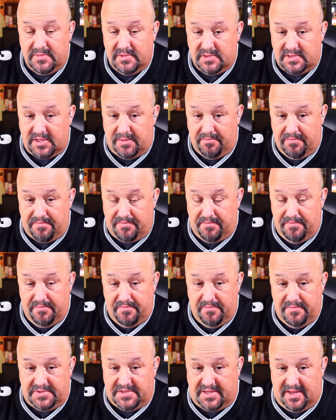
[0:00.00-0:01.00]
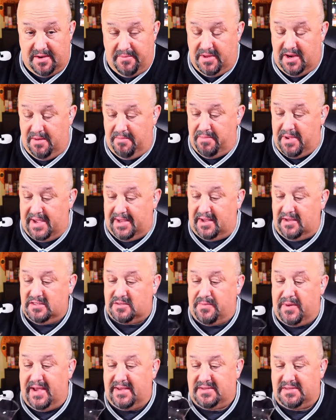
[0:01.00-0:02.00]
Some cinnamon and baking
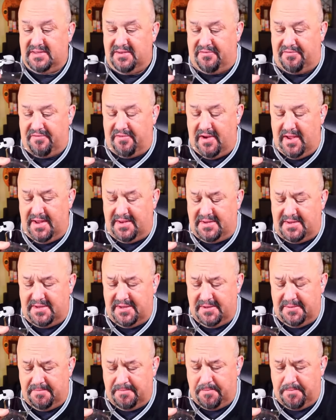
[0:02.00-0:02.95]
spices up front.